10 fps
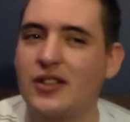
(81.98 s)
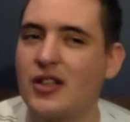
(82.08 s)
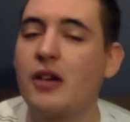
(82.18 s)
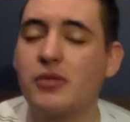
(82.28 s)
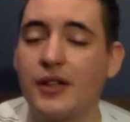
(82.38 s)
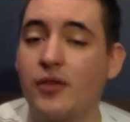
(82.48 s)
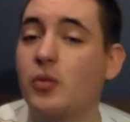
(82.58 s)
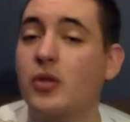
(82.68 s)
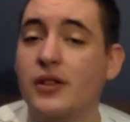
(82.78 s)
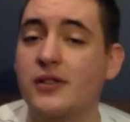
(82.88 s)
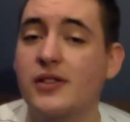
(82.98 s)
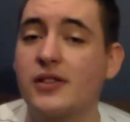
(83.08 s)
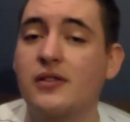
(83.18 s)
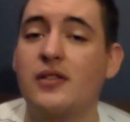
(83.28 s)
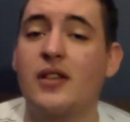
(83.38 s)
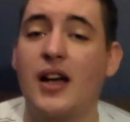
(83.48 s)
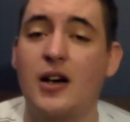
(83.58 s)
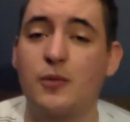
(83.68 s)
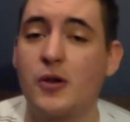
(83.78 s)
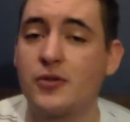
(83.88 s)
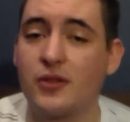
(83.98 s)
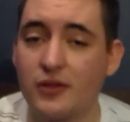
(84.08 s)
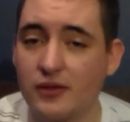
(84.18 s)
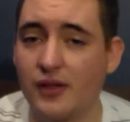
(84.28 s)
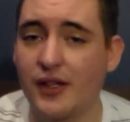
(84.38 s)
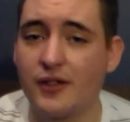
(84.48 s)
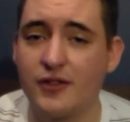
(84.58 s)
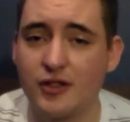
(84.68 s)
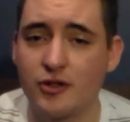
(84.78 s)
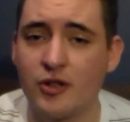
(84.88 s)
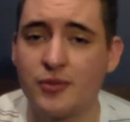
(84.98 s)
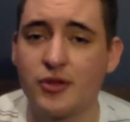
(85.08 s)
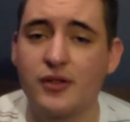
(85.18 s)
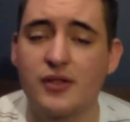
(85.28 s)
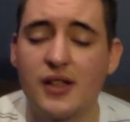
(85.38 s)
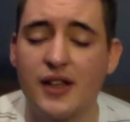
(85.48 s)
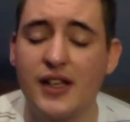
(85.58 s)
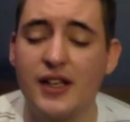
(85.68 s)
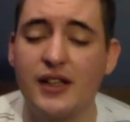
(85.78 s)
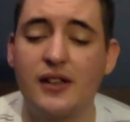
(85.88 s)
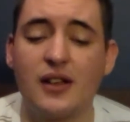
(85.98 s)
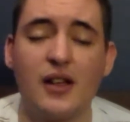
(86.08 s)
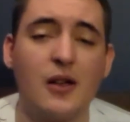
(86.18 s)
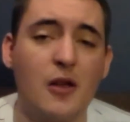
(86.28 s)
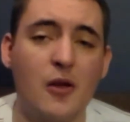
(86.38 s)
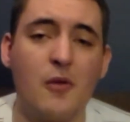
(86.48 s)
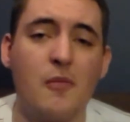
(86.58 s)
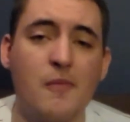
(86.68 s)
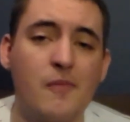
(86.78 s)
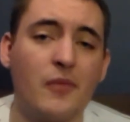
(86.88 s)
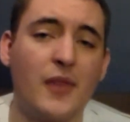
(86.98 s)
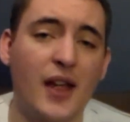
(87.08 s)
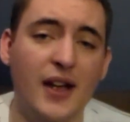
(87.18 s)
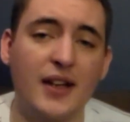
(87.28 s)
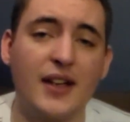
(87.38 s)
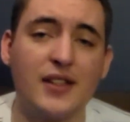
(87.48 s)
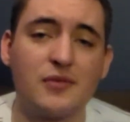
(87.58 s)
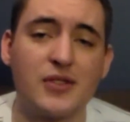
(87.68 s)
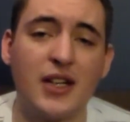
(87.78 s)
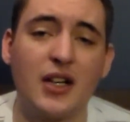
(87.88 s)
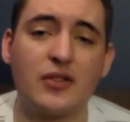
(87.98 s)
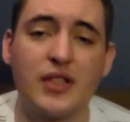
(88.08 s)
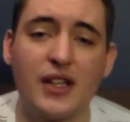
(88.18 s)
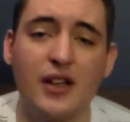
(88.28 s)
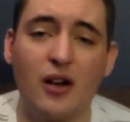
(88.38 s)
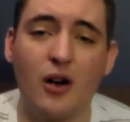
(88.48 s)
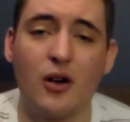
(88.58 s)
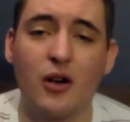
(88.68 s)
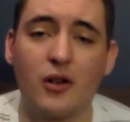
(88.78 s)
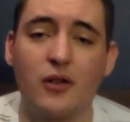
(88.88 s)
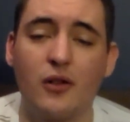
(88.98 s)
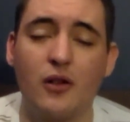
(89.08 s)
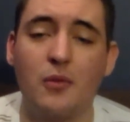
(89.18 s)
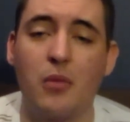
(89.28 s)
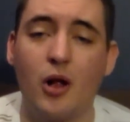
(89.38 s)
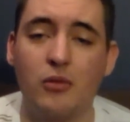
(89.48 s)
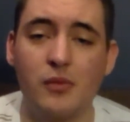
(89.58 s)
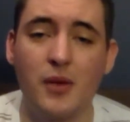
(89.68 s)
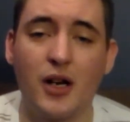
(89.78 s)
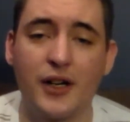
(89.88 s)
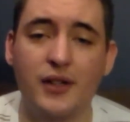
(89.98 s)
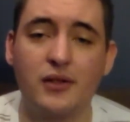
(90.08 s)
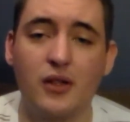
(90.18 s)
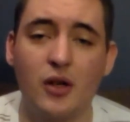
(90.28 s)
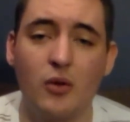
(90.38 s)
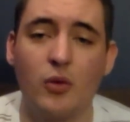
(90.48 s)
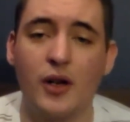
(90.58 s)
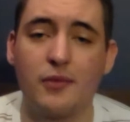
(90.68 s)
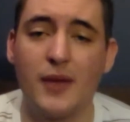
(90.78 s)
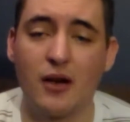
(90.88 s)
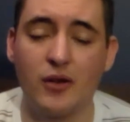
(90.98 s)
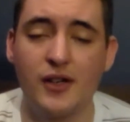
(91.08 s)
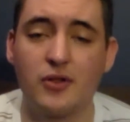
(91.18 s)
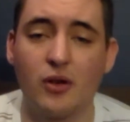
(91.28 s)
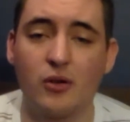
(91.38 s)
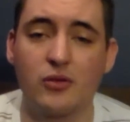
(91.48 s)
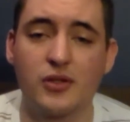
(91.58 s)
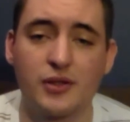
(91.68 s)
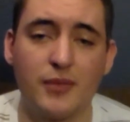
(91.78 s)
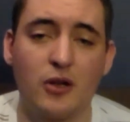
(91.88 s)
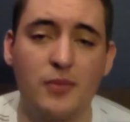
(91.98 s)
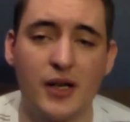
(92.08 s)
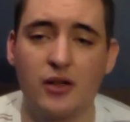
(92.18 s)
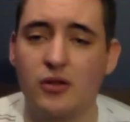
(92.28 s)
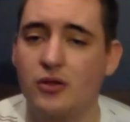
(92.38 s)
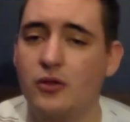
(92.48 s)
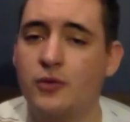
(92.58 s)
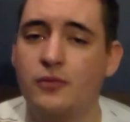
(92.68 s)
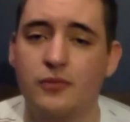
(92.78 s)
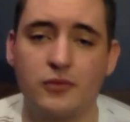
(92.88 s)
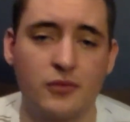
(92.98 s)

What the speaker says: couple different ones. I'll post a link in the descriptions. The AKs themselves, they are polymer body with metal internals, metal barrel,